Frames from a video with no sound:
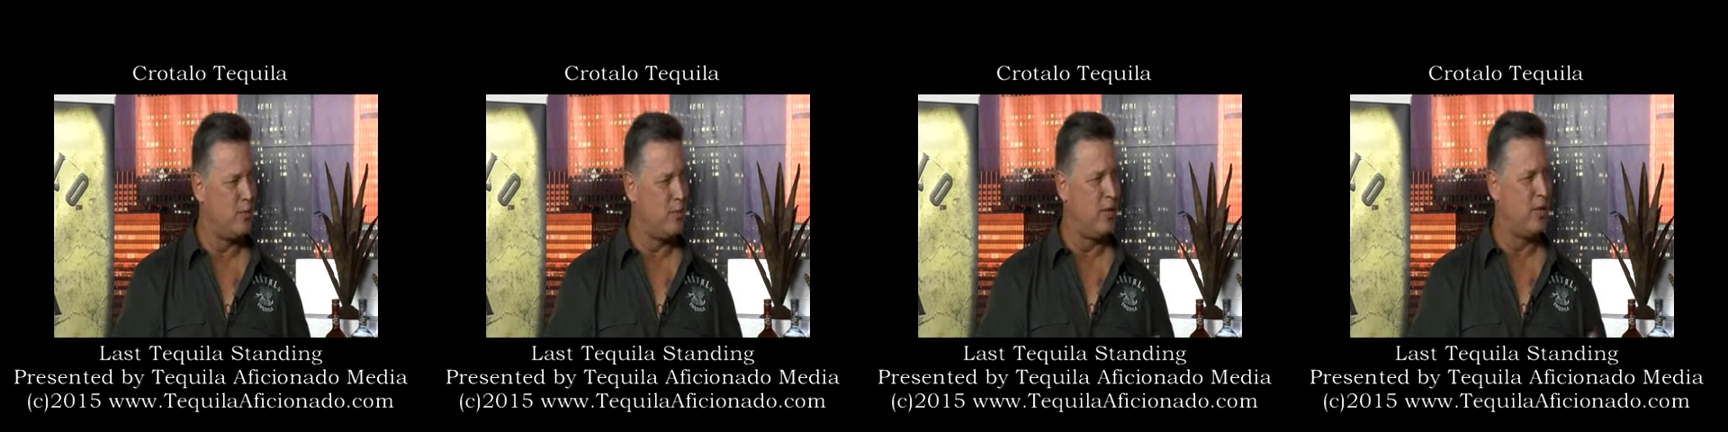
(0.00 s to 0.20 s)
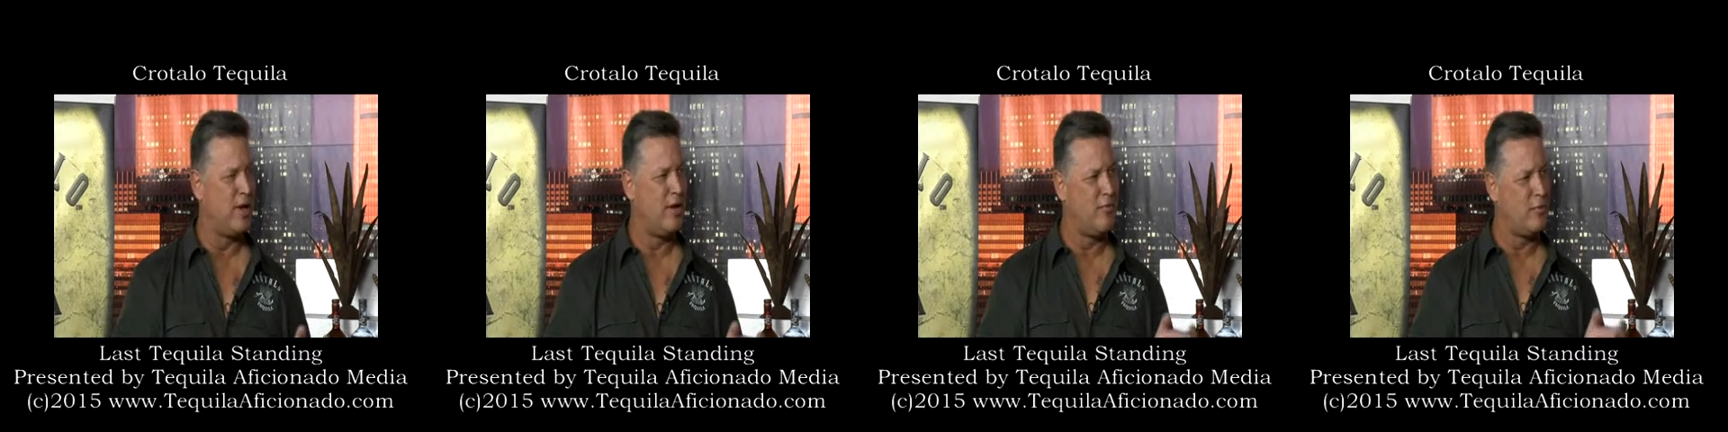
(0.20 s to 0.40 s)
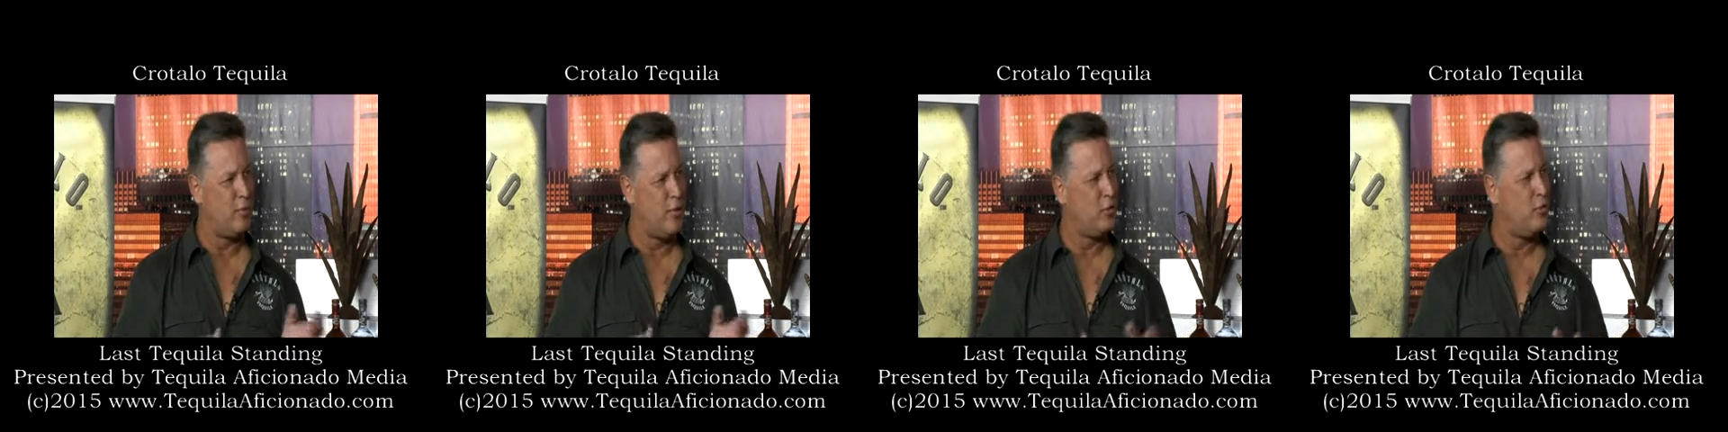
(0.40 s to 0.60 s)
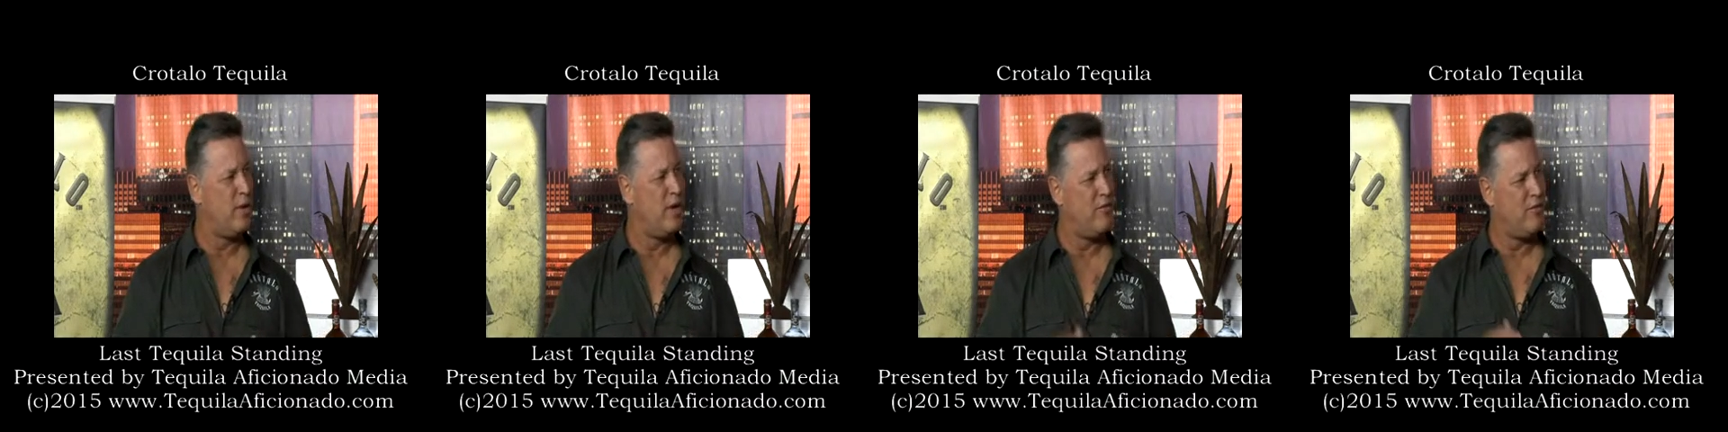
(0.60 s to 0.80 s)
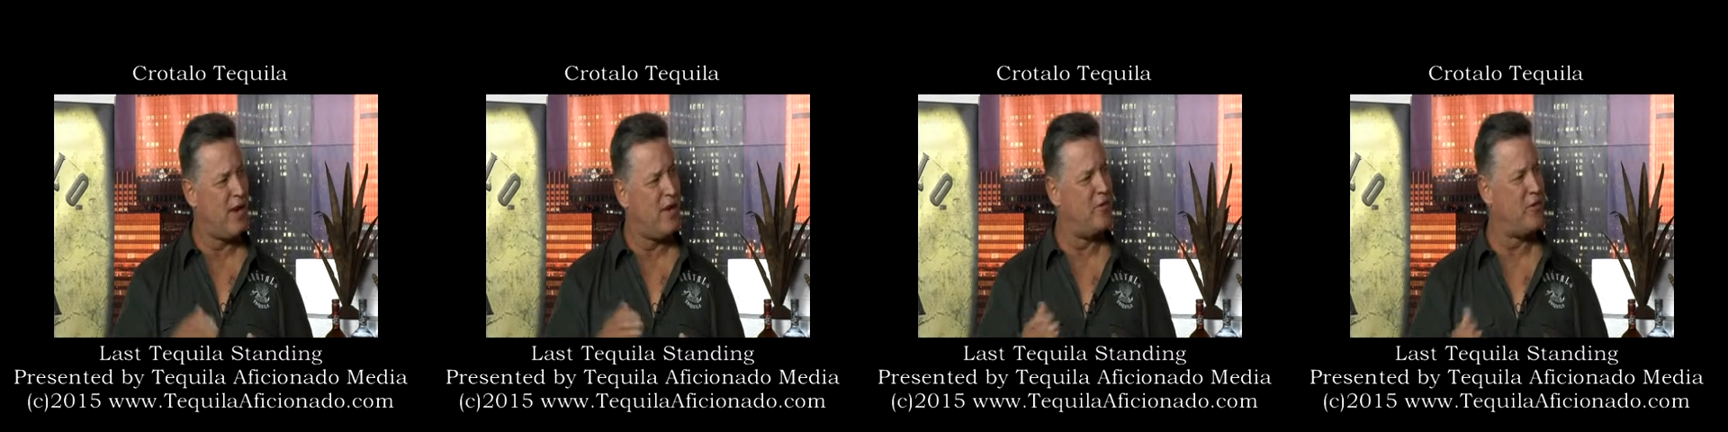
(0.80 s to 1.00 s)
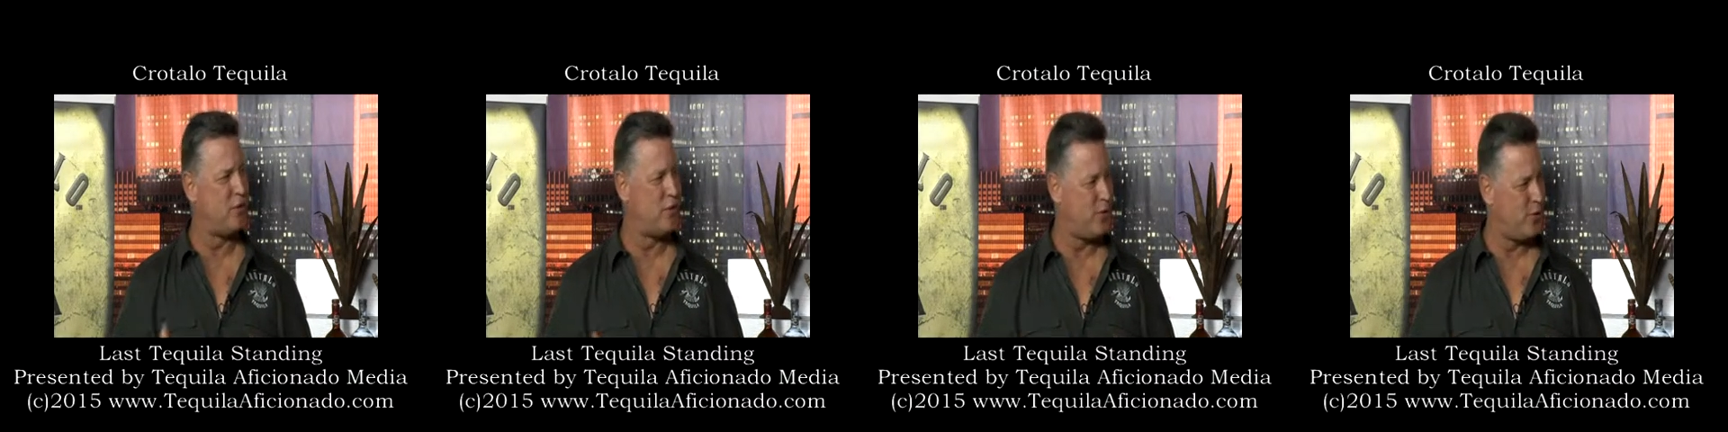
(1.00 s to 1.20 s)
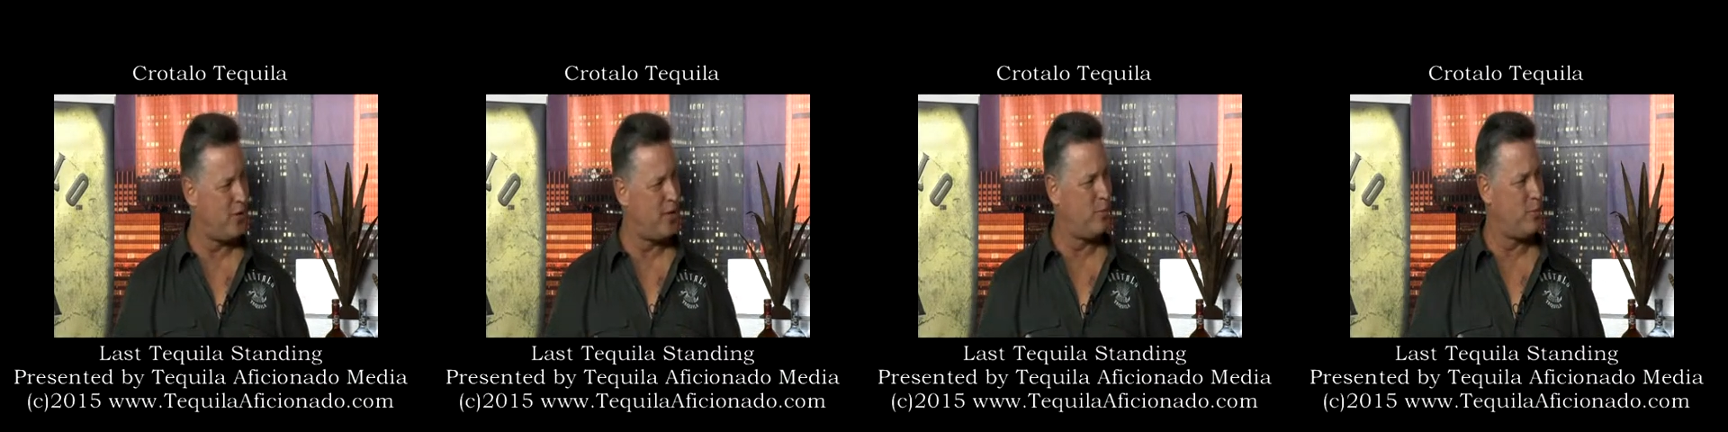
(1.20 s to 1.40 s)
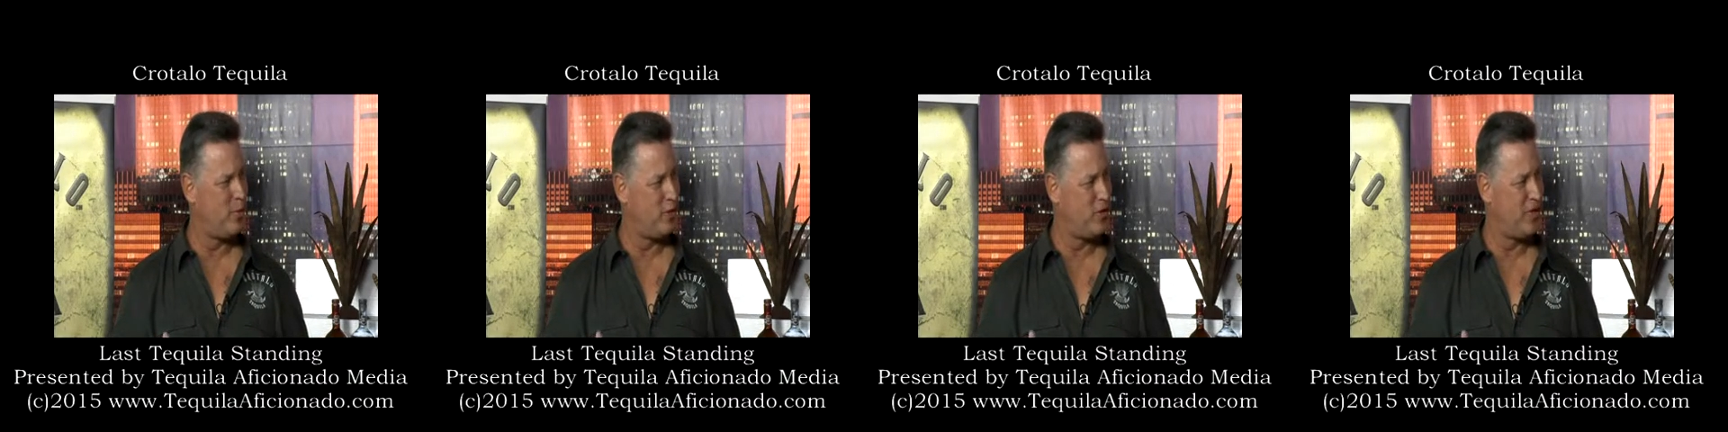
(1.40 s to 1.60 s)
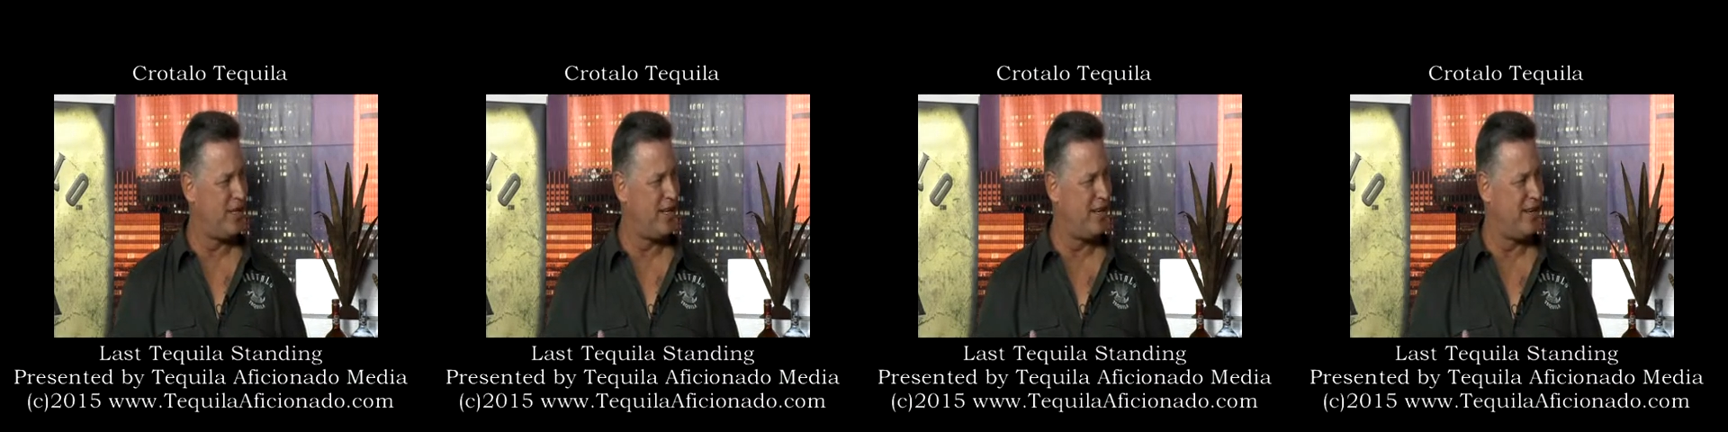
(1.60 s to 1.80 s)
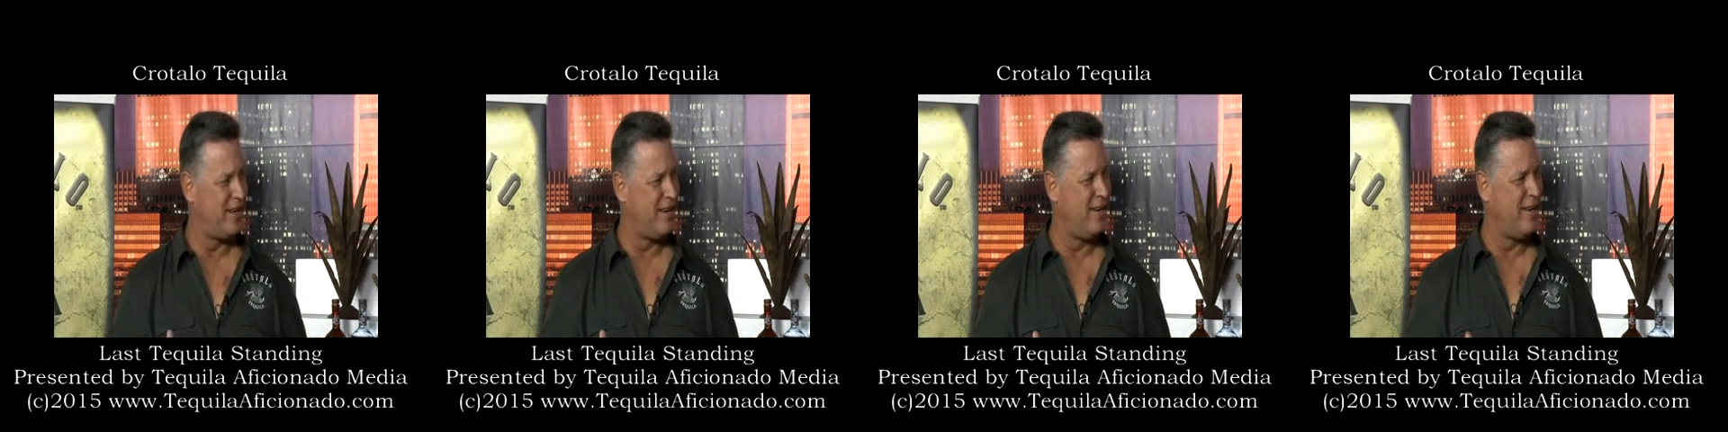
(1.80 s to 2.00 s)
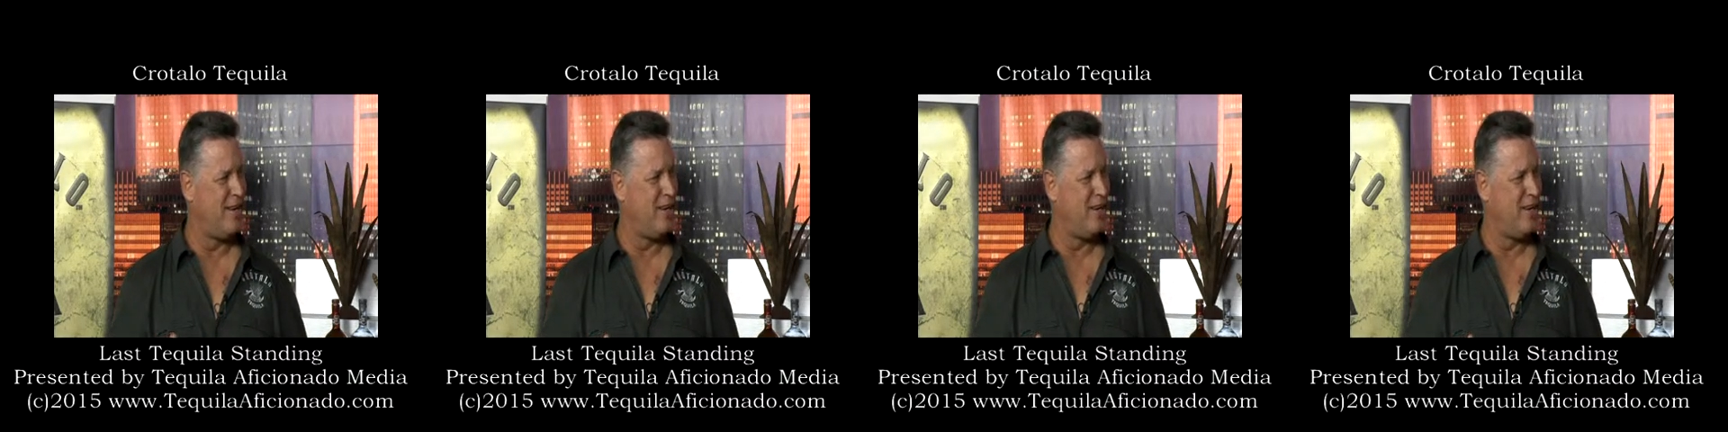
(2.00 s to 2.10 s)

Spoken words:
We're looking for a 25 to 30%,